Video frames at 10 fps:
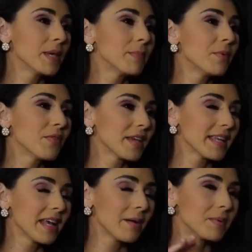people think
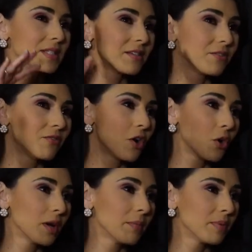it happens in a
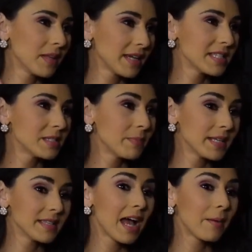faraway place, but
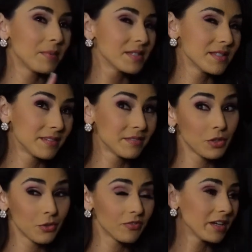it happens in
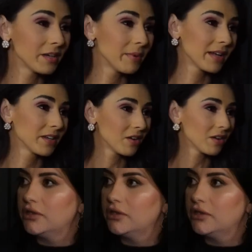your very backyard.